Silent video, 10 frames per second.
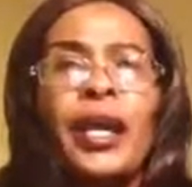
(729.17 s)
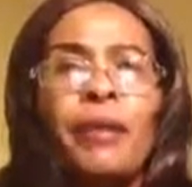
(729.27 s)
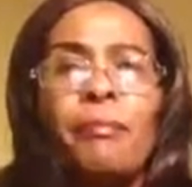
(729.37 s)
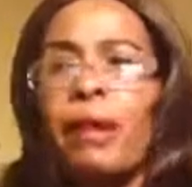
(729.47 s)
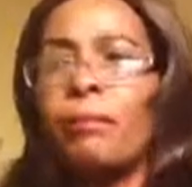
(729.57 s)

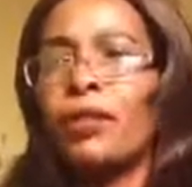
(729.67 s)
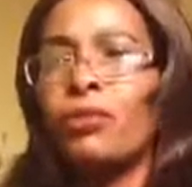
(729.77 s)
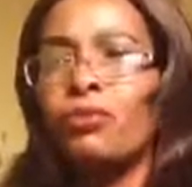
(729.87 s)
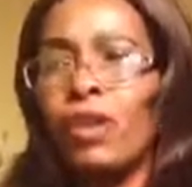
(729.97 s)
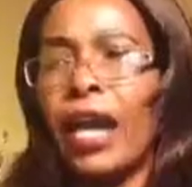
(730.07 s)
Remember
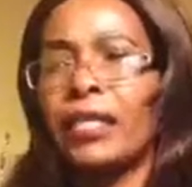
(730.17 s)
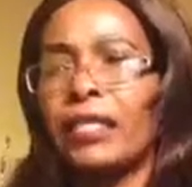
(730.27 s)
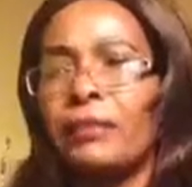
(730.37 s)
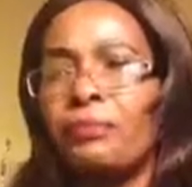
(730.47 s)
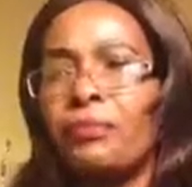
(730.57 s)

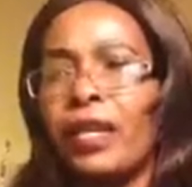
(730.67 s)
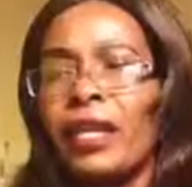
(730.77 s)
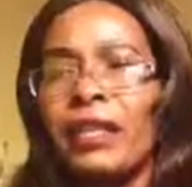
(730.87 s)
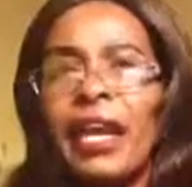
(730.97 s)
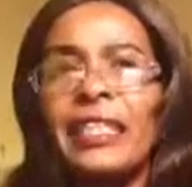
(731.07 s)
tonight
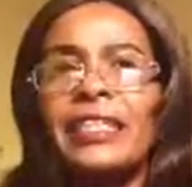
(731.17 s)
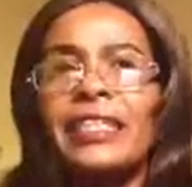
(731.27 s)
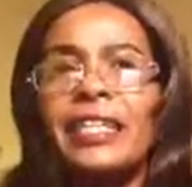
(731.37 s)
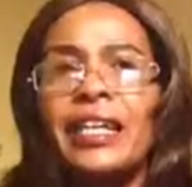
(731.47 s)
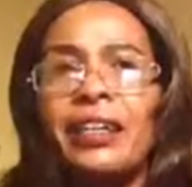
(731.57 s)
that
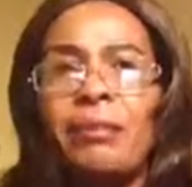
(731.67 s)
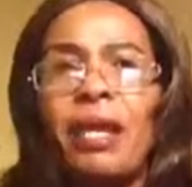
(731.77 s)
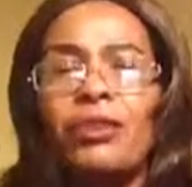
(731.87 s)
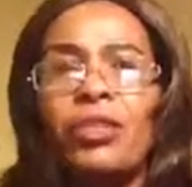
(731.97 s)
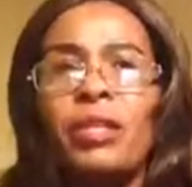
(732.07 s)

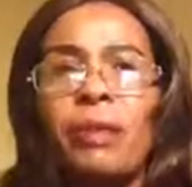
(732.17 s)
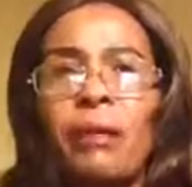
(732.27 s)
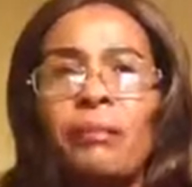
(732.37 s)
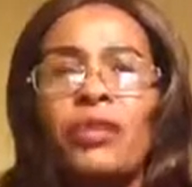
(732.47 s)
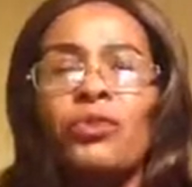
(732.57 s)

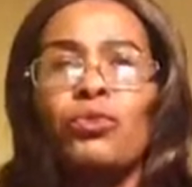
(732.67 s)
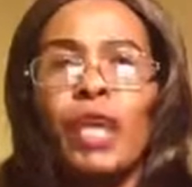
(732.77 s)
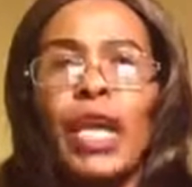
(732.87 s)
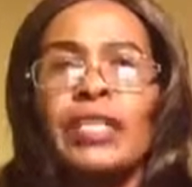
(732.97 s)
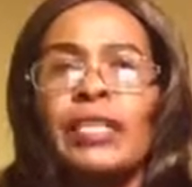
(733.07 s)
remember
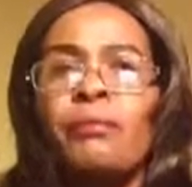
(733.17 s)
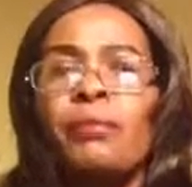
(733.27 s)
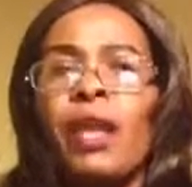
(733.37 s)
tonight